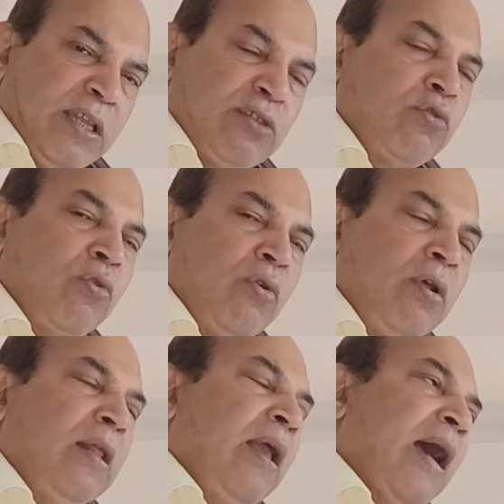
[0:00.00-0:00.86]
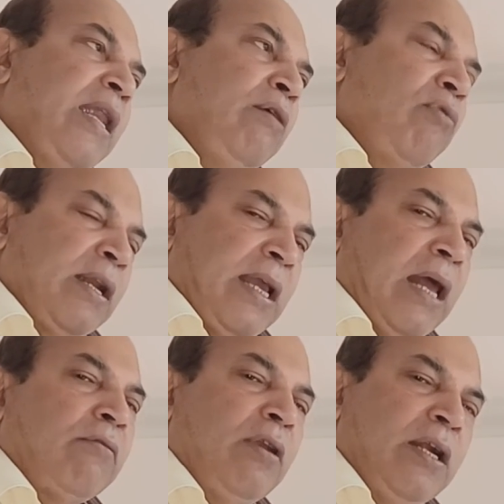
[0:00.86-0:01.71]
rule, and you can
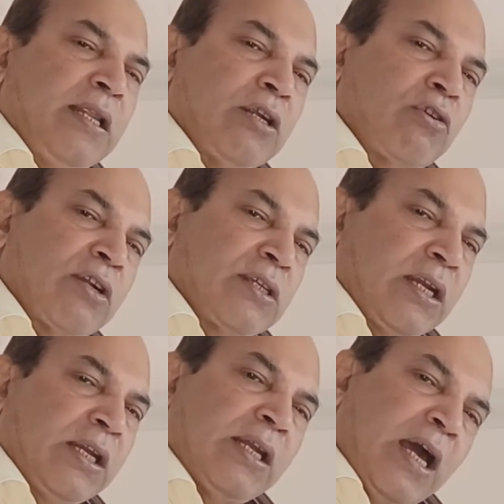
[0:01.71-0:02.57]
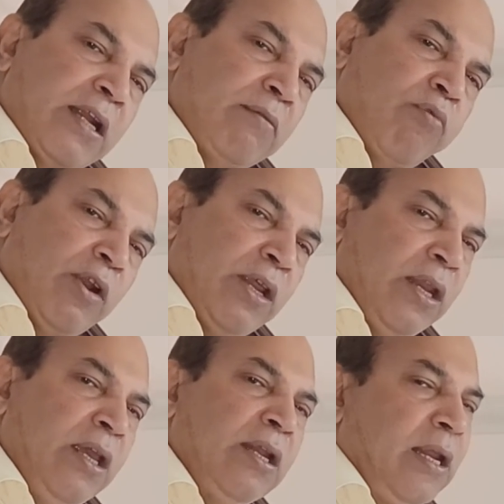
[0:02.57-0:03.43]
calculate the short circuit current for
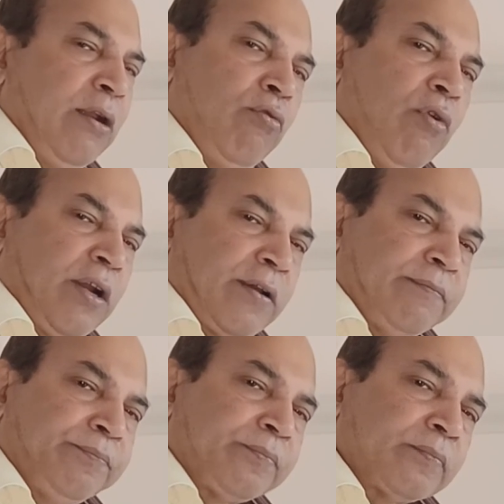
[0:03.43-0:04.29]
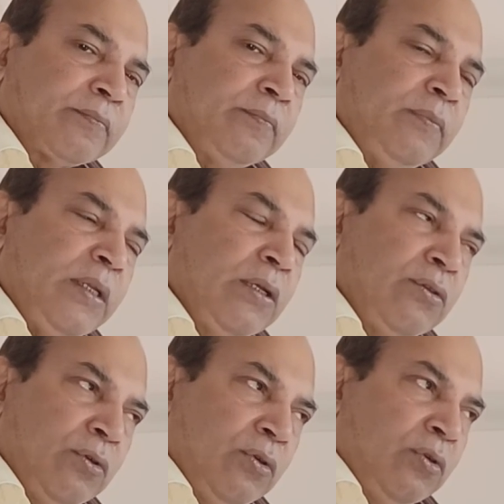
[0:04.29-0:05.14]
any network.
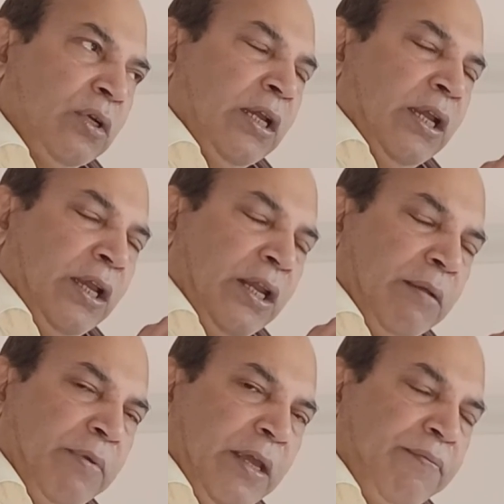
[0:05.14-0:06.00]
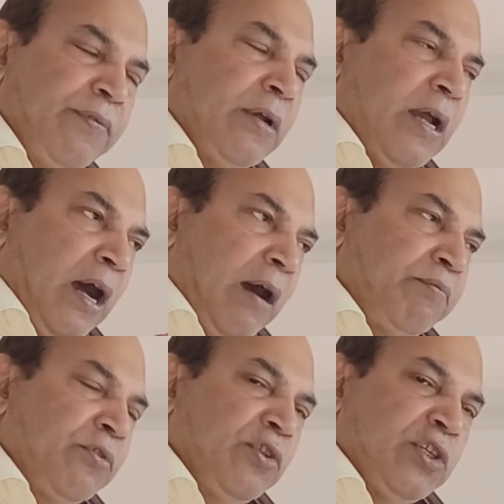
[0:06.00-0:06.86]
So in a brief,
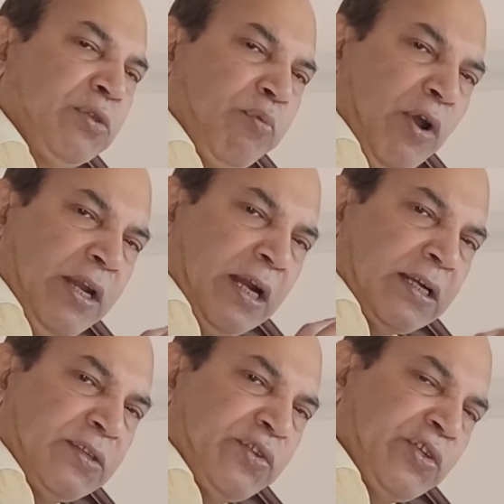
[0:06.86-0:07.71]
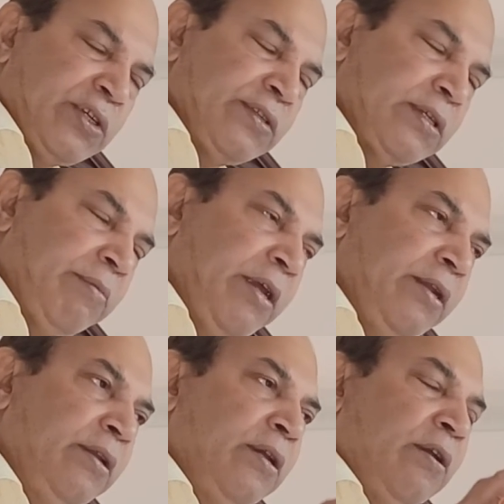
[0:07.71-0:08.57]
up to this point under session
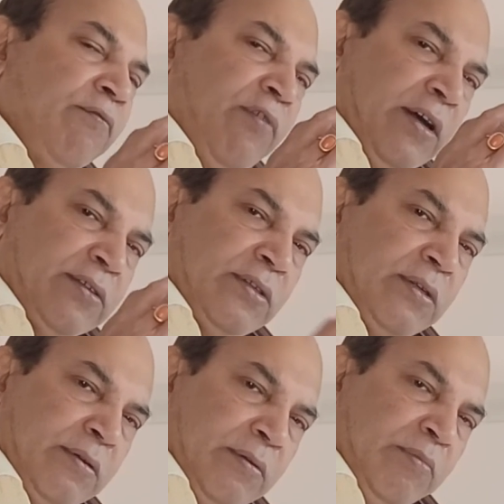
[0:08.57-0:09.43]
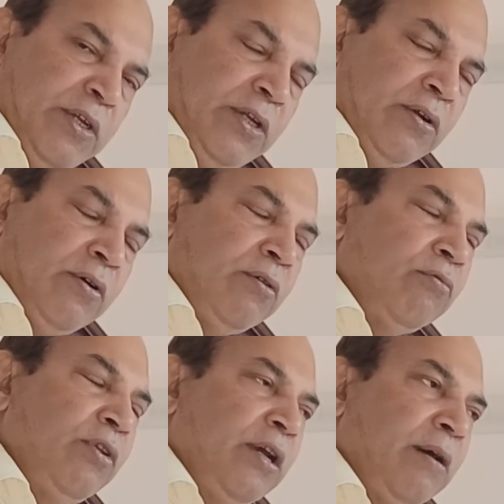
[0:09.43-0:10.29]
7, first video,
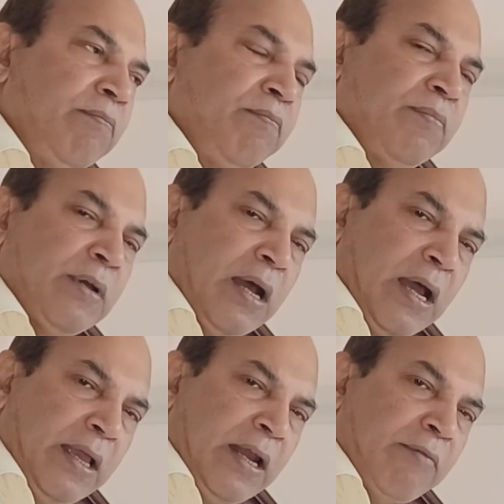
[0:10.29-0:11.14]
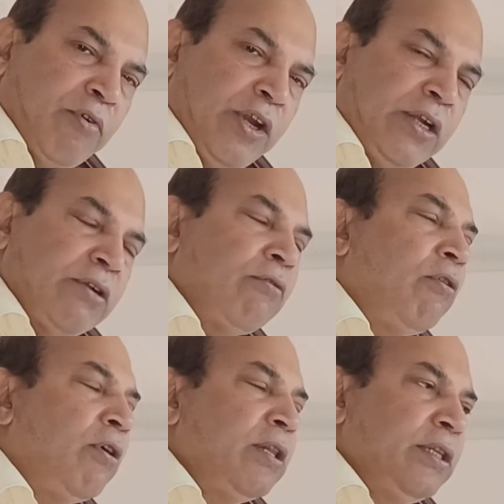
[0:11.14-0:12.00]
we have elaborate
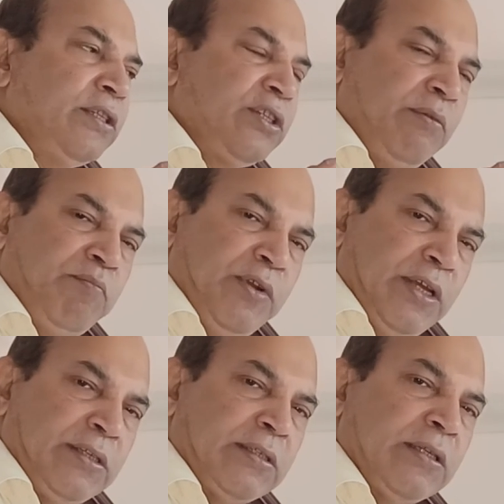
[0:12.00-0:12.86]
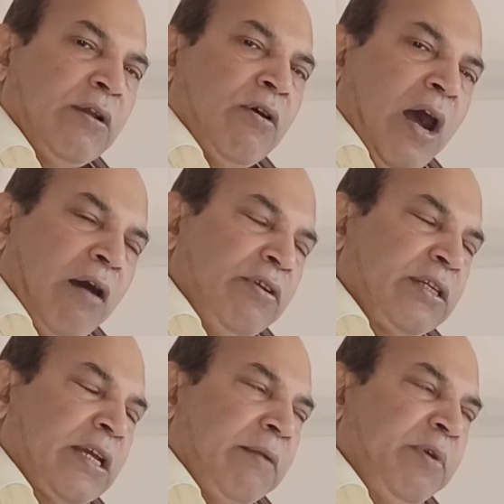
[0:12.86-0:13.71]
all this impedance, how
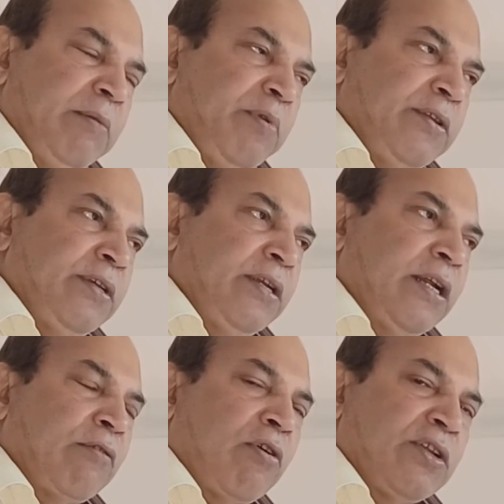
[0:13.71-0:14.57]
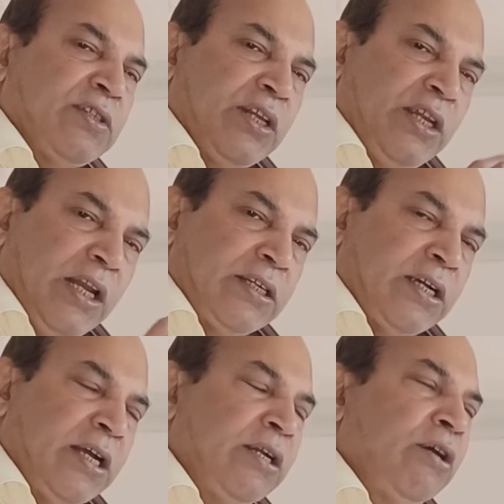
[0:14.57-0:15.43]
it can be represented, what is the
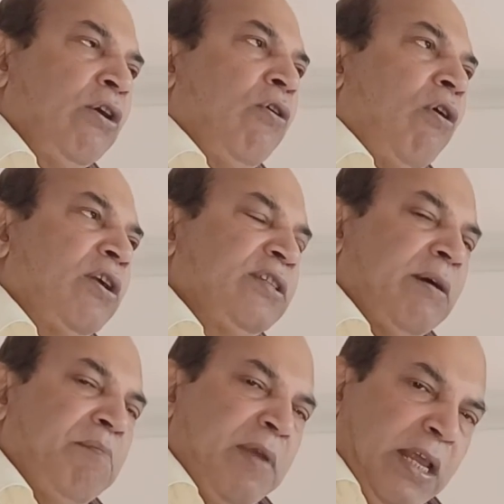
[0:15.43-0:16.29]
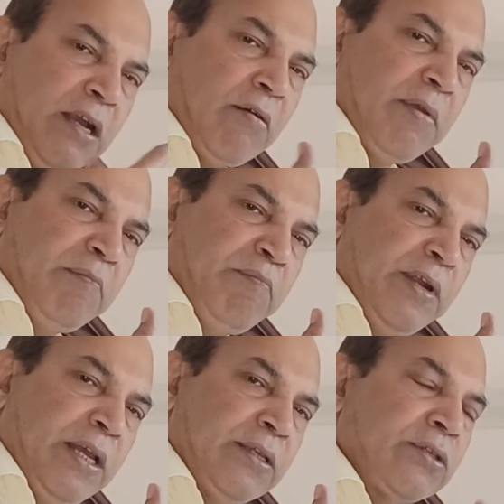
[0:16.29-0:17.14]
relation, what is the meaning of
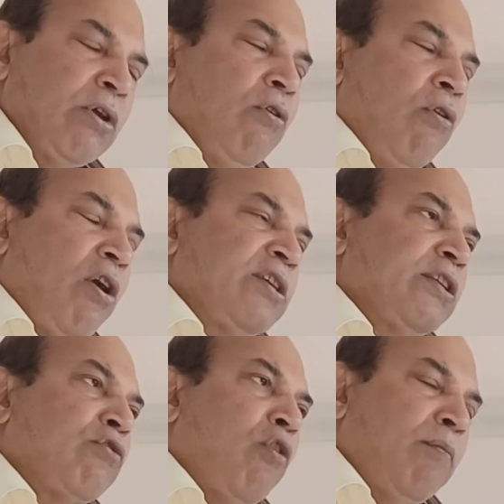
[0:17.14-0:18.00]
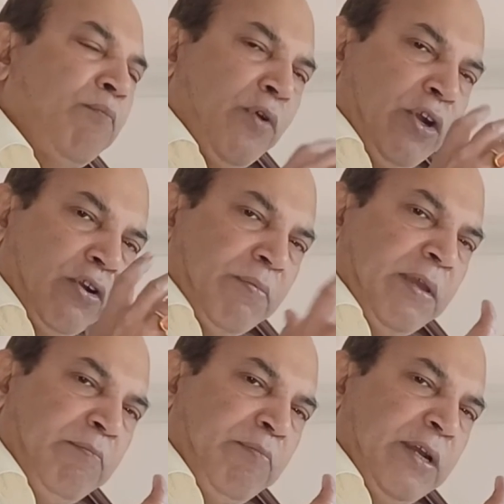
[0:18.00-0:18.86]
impedance, what is the component of
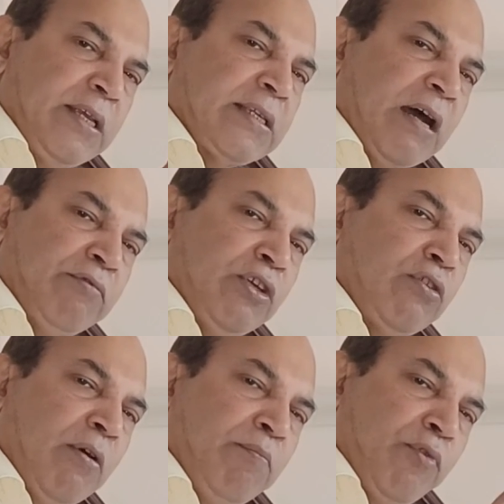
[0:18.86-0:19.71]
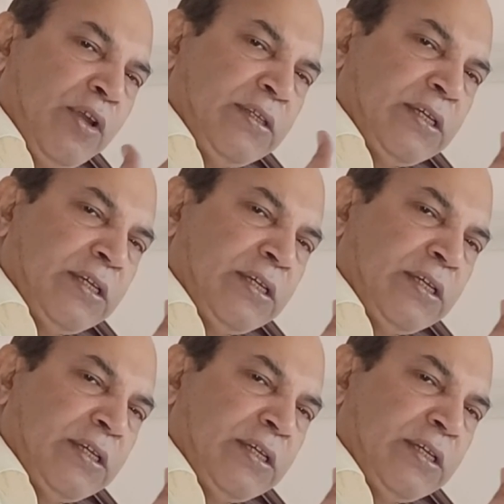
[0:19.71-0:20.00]
impedance, how the components